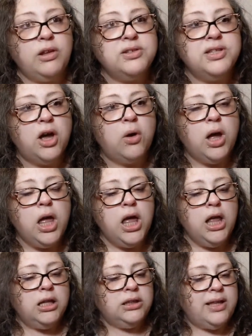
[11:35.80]
So
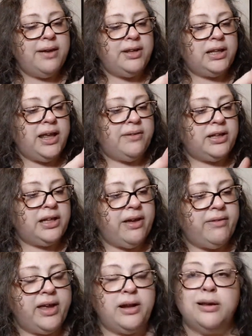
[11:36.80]
love it, love it,
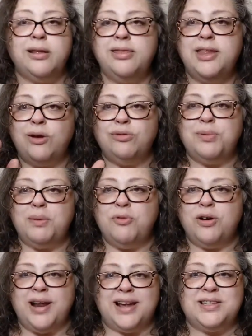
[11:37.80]
love it. There will be
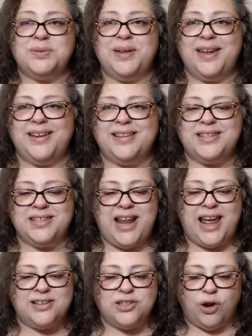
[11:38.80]
more next week.
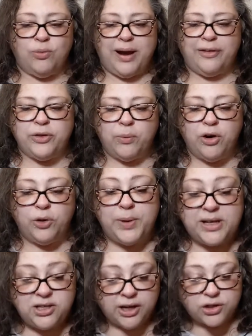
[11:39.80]
Snacks around the world.
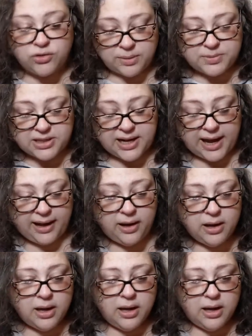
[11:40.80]
We took a trip today.